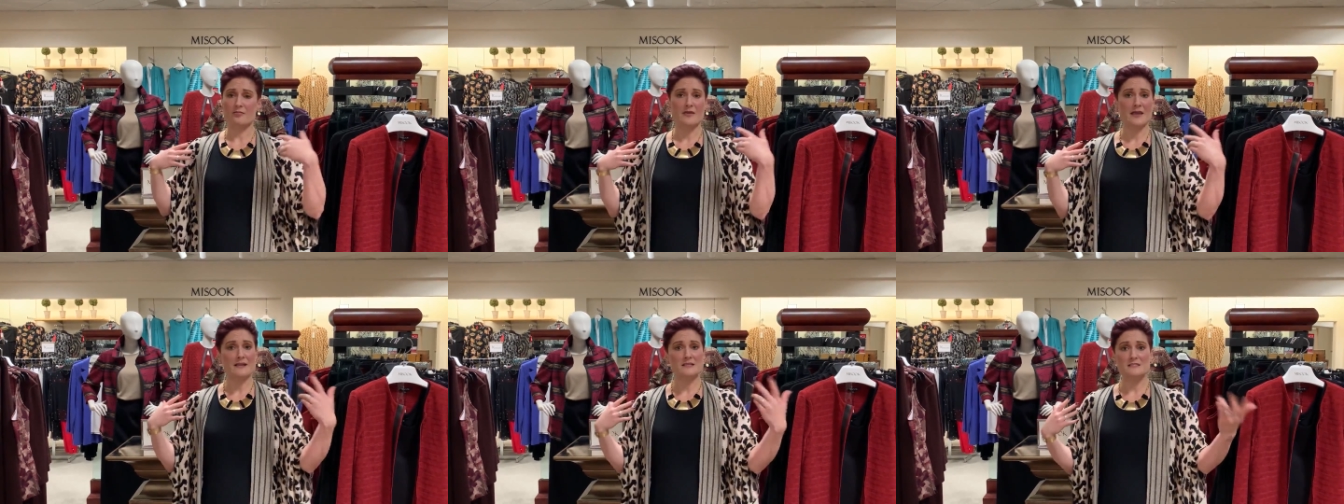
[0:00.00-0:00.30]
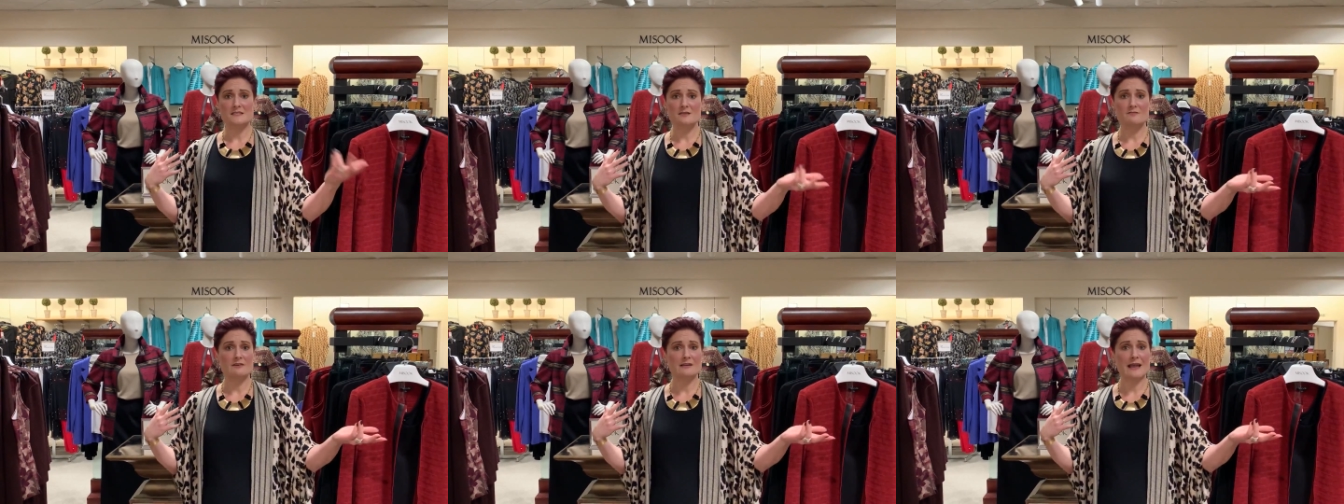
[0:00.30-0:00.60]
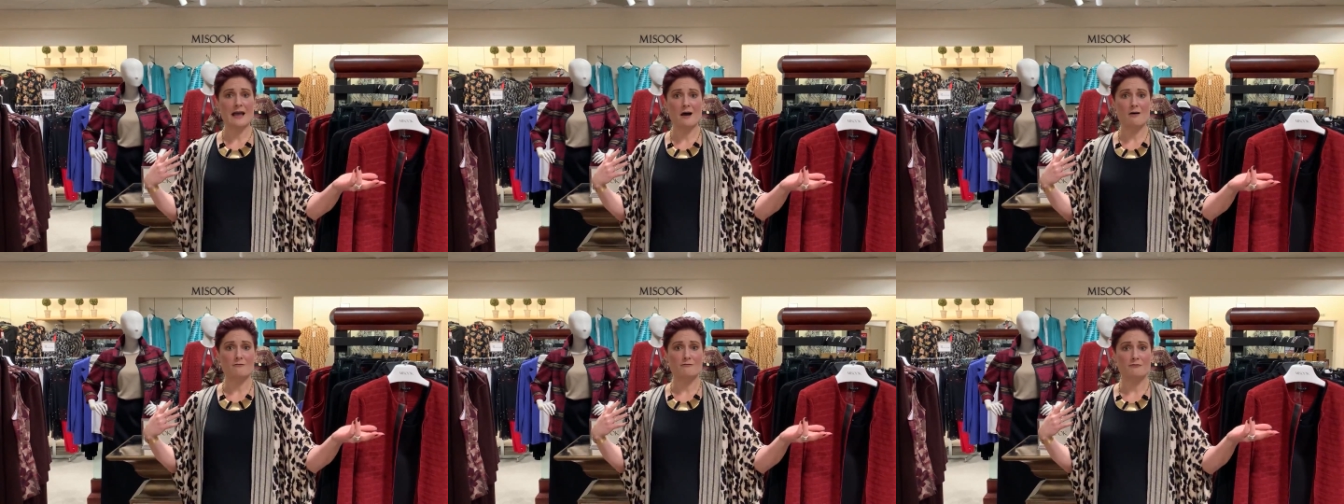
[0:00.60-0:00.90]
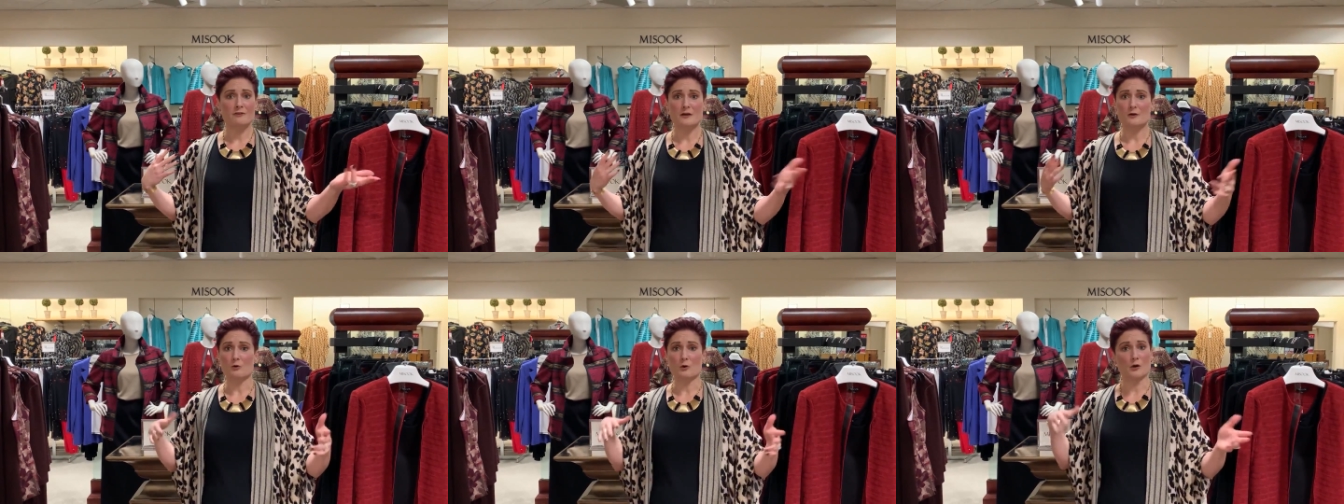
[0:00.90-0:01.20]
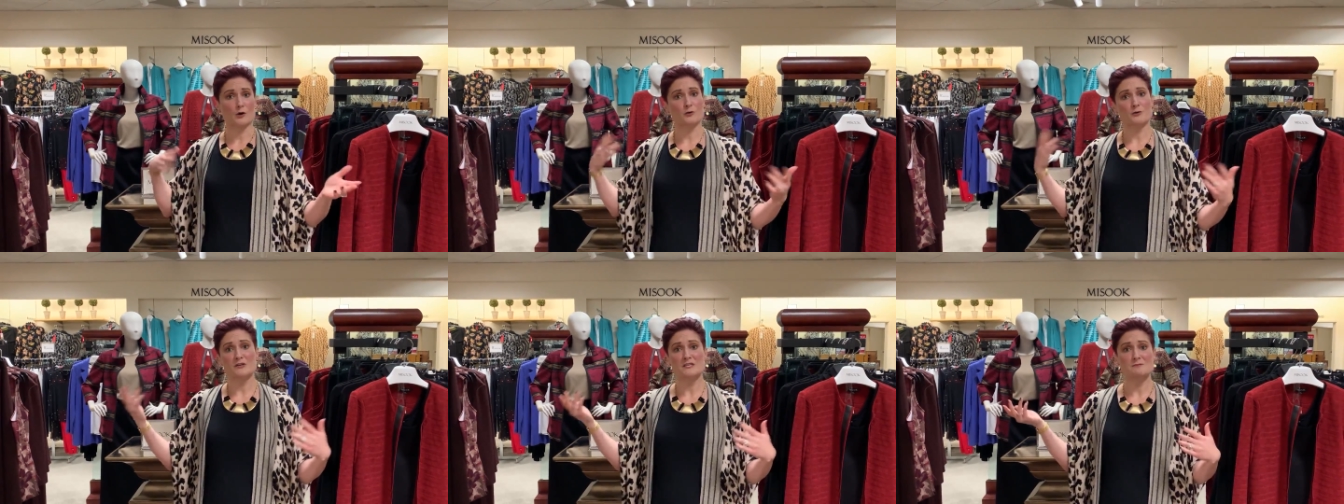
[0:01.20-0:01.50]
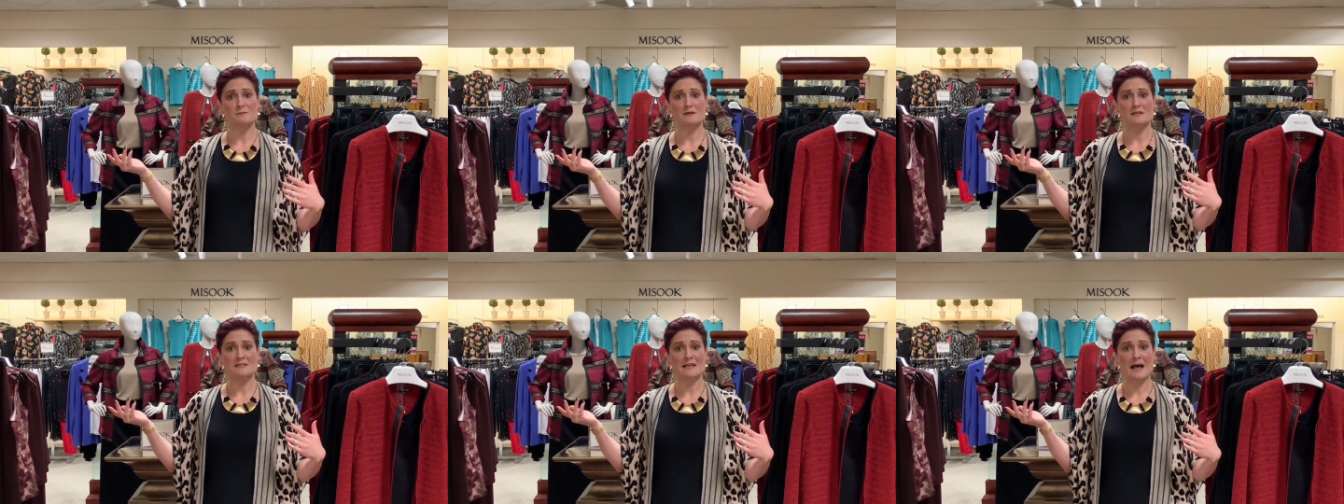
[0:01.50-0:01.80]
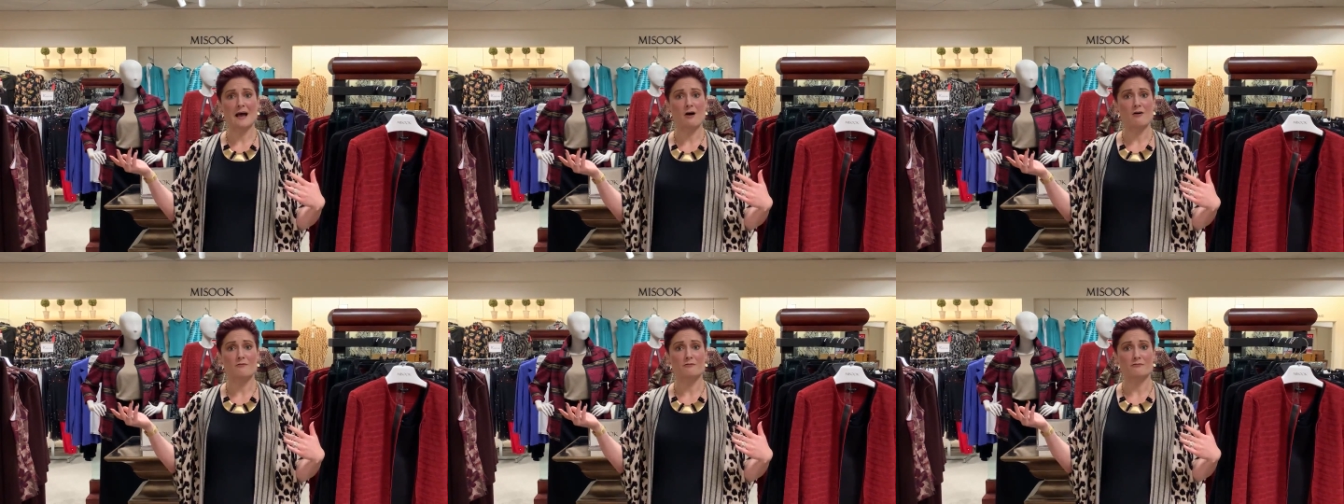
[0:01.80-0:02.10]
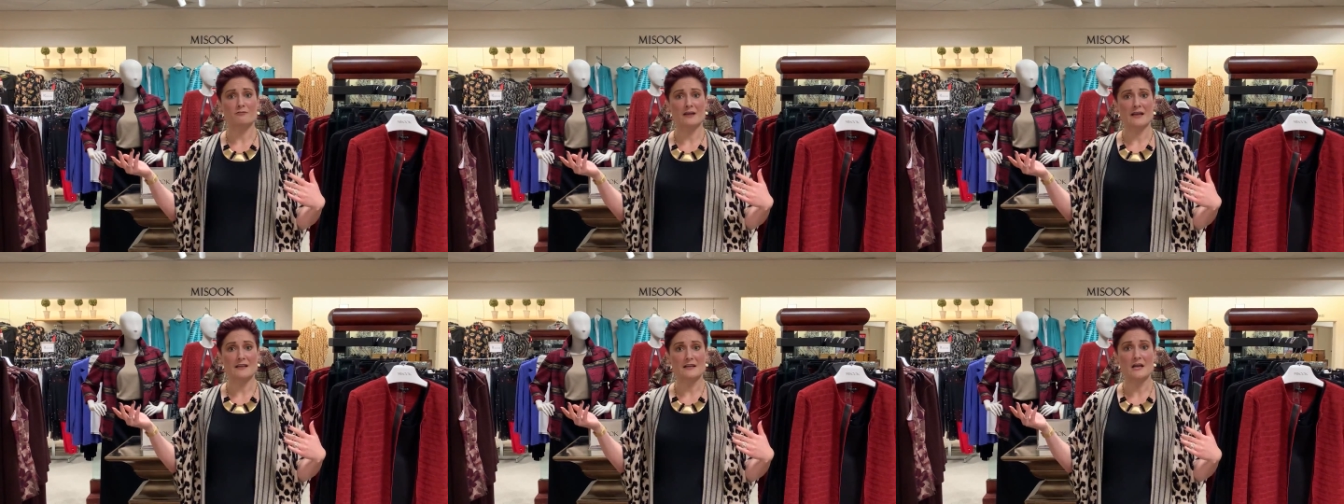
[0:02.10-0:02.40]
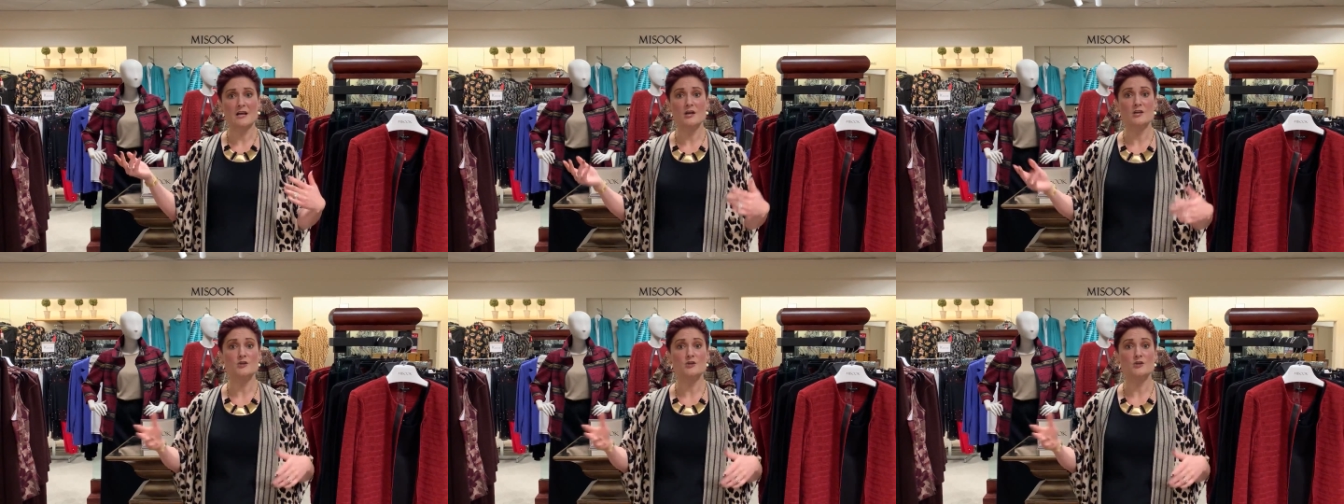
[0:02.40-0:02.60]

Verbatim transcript: Thanksgiving outfit or a Christmas outfit,